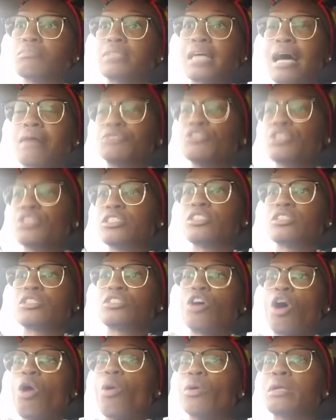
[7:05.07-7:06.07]
Sometimes you can
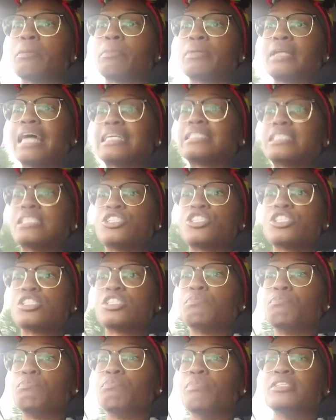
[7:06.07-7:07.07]
just go in a place and
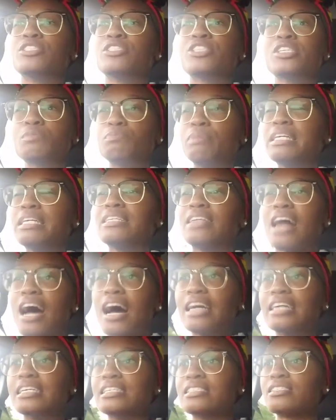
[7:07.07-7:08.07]
just just be
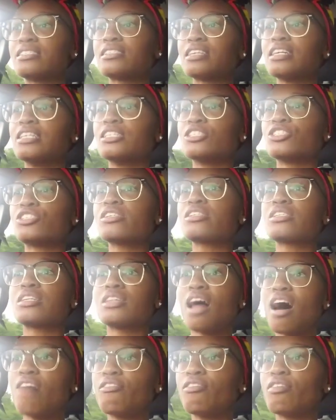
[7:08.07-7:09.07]
nice. Just
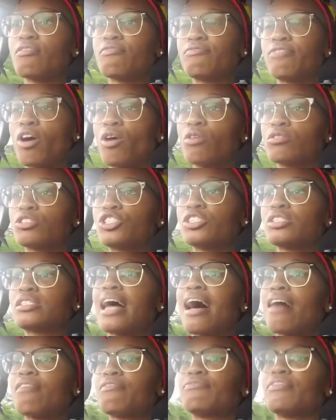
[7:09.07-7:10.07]
love on folks.
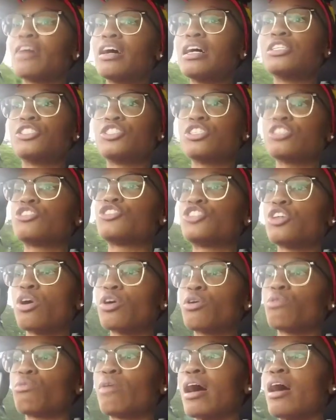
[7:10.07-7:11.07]
Just have fun. Just
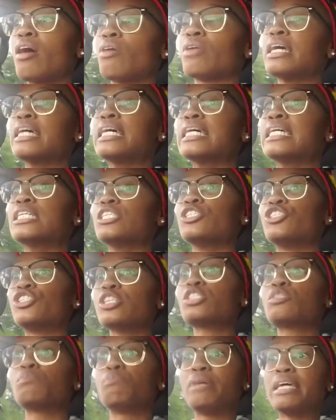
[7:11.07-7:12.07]
joke around.
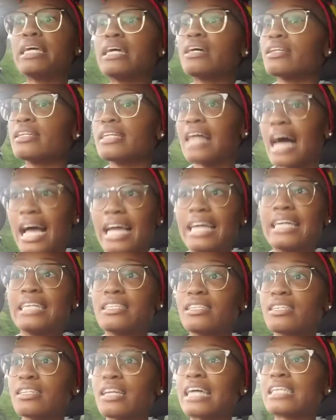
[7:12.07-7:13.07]
Just be a light.
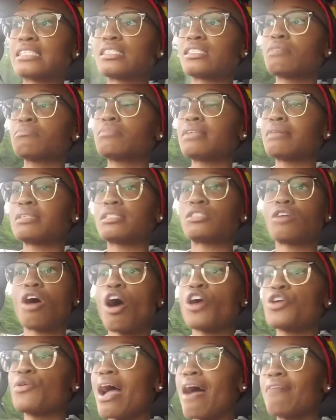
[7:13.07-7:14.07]
Like sometimes that's
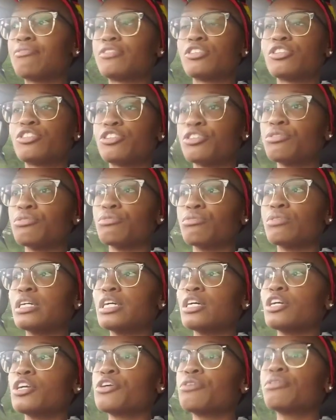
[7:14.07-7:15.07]
all you have to do.
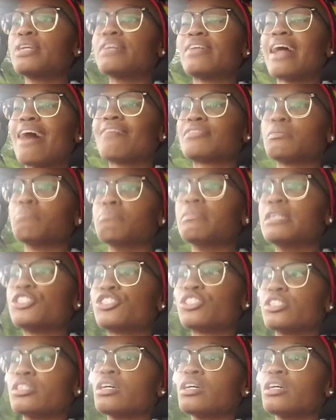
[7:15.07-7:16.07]
You don't even have to
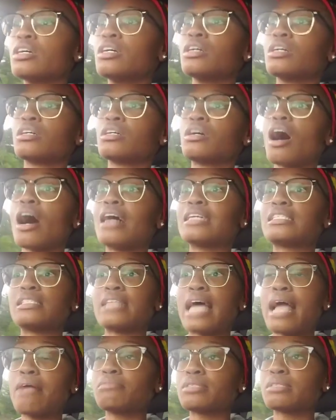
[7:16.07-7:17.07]
mention
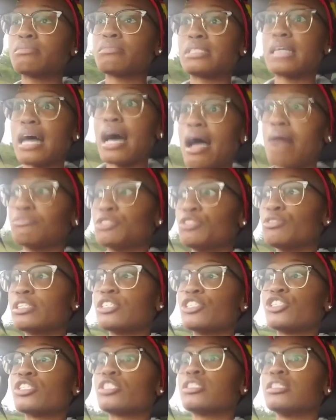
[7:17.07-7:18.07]
God's name sometimes.
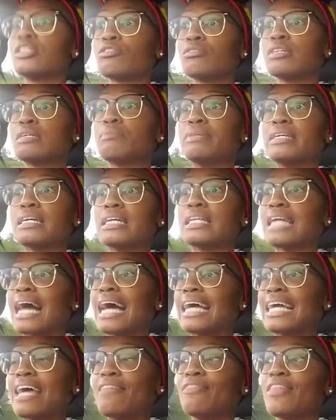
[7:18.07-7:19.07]
You can just literally be a
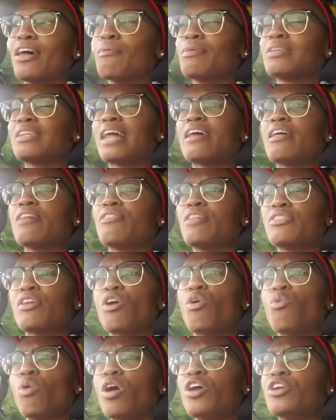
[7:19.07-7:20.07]
light and they'll be like and
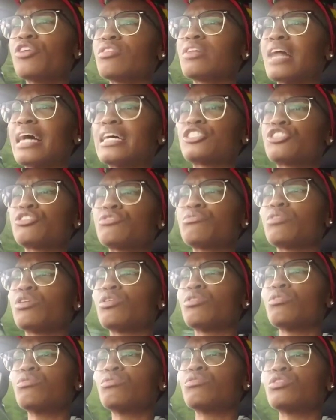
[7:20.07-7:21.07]
then they'll wonder like, shoot,
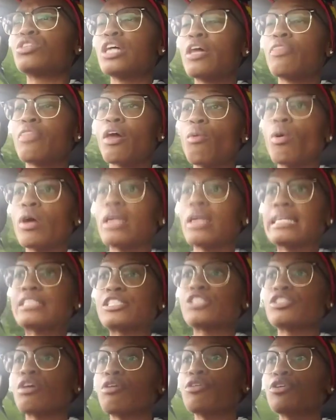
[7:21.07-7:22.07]
well who they want to
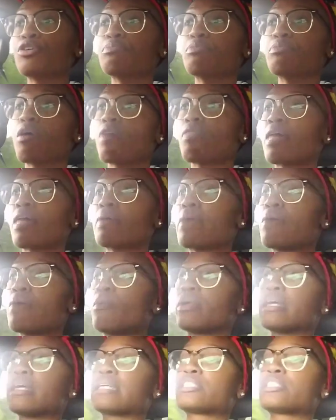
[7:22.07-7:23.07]
get to know you more. They may
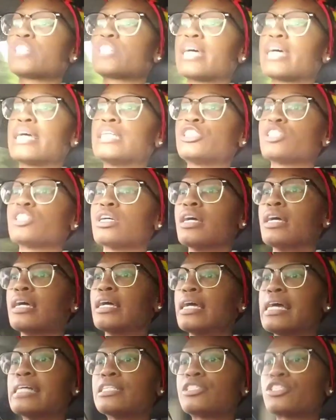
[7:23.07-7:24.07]
want to exchange
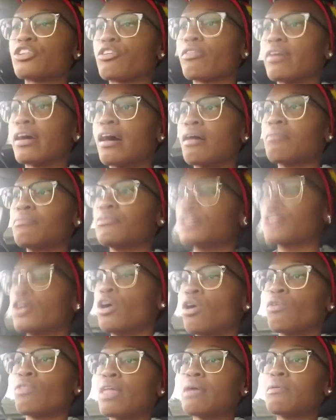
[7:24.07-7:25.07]
Instagram, you
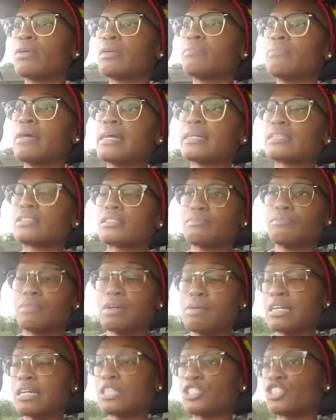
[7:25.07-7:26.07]
know, they want to make
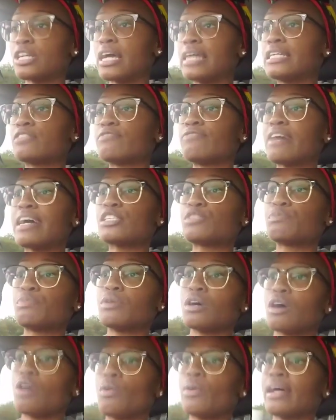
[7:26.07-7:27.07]
exchange
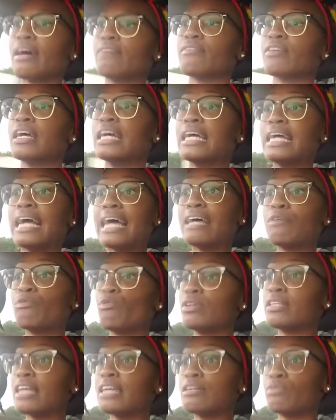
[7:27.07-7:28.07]
Facebook or whatever.
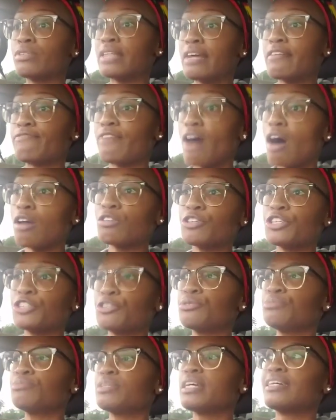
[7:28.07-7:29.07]
And when they when they follow
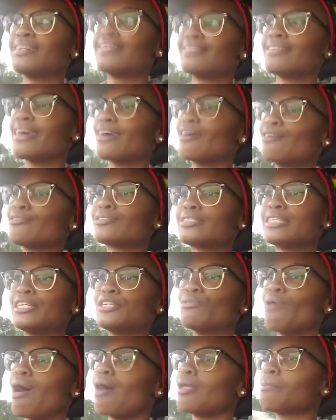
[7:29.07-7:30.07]
you, they gonna
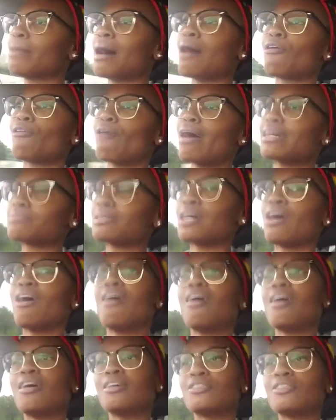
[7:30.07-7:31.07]
see you all about Christ. And
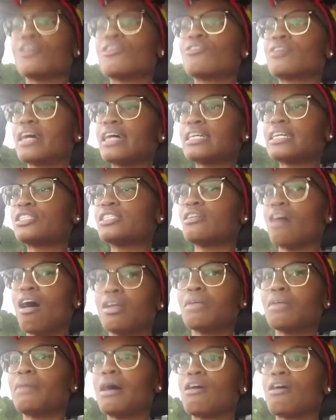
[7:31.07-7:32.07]
oh, okay, she
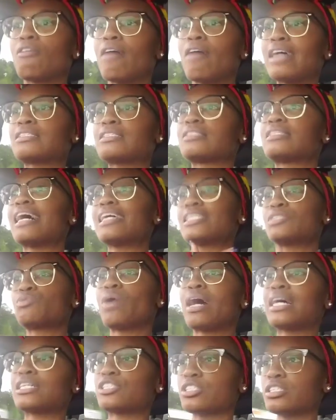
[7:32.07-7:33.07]
all about Christ. That's
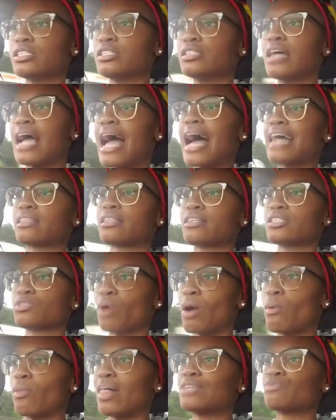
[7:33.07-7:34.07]
why she act this
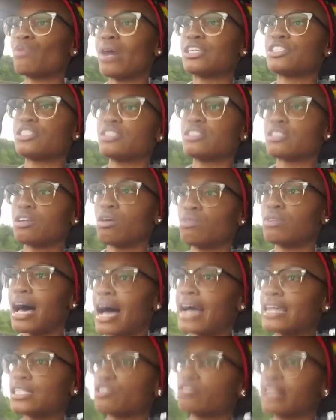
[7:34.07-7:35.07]
way. That's why she's so
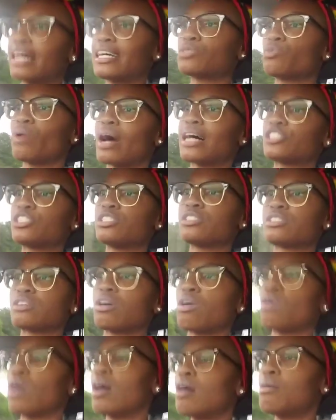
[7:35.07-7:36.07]
nice. Or that's why she's
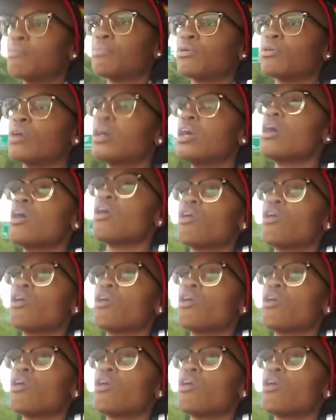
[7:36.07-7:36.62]
so humble.